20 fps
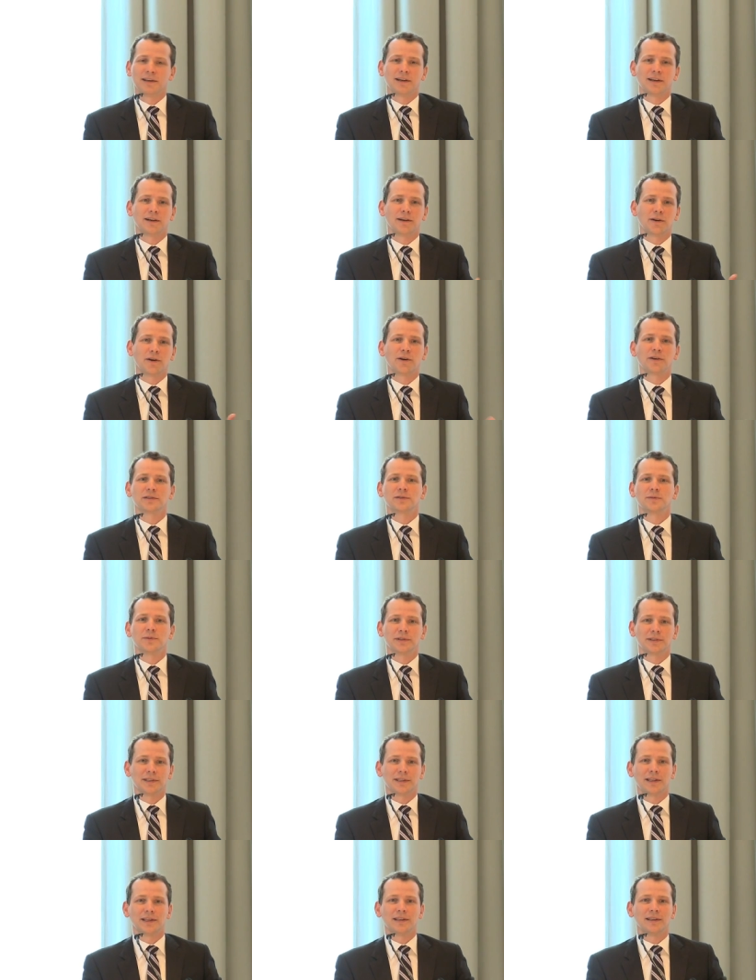
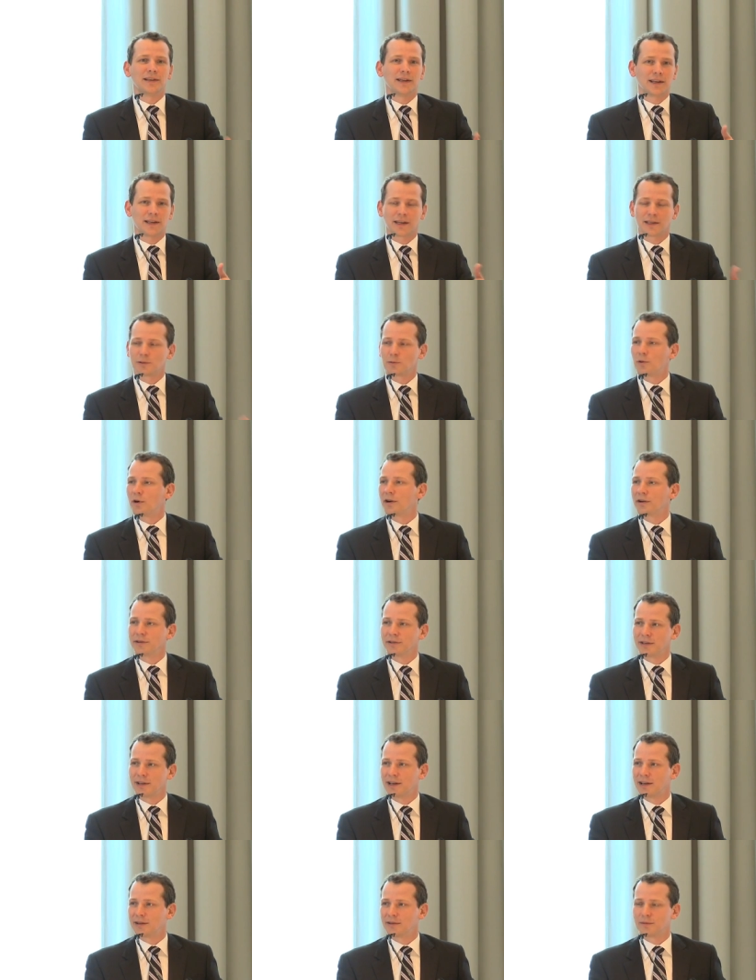ultimately it gets
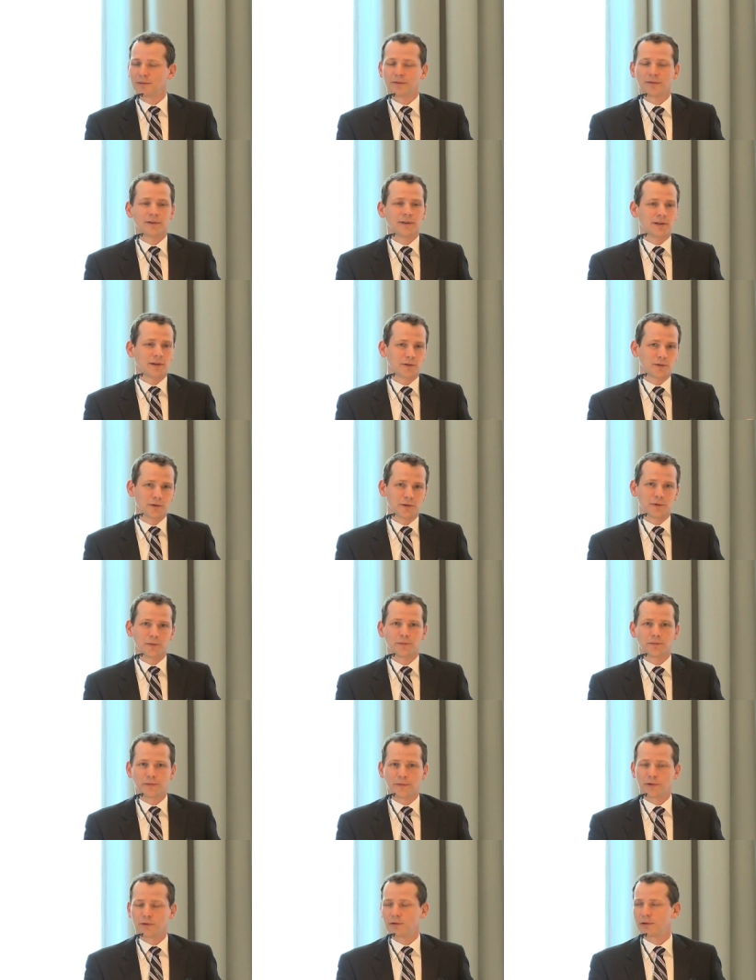watered down through
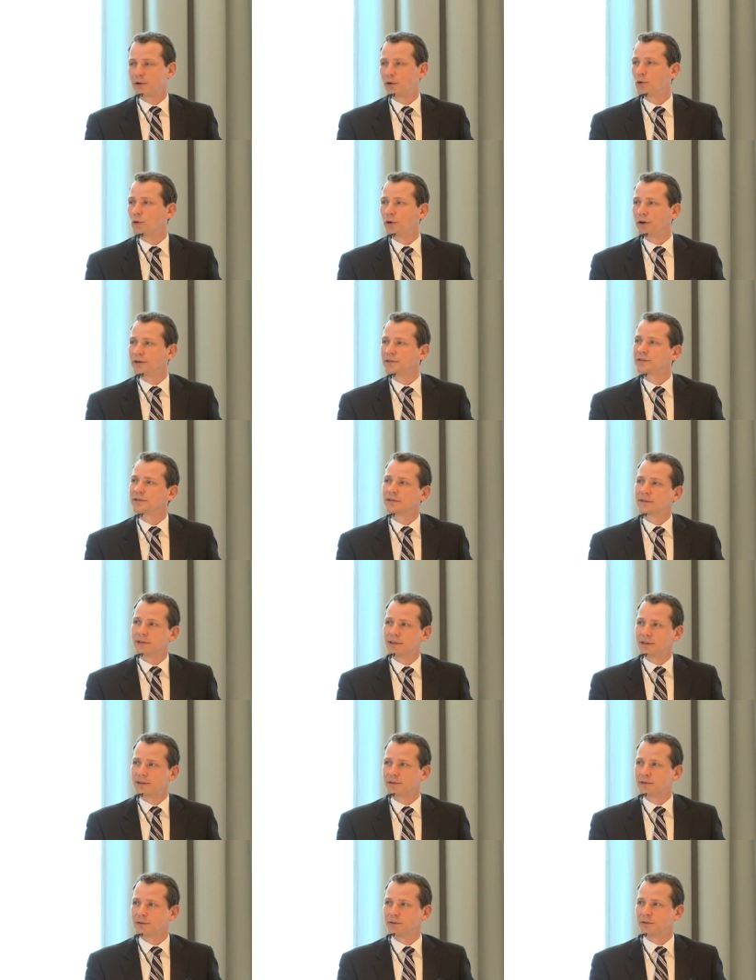the courts
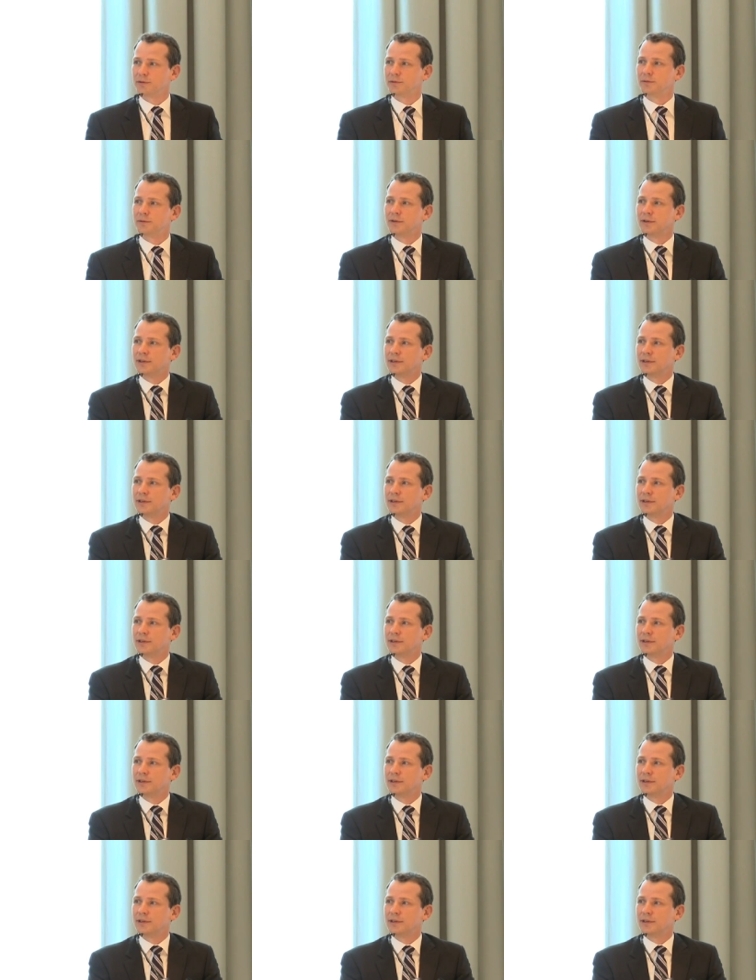and through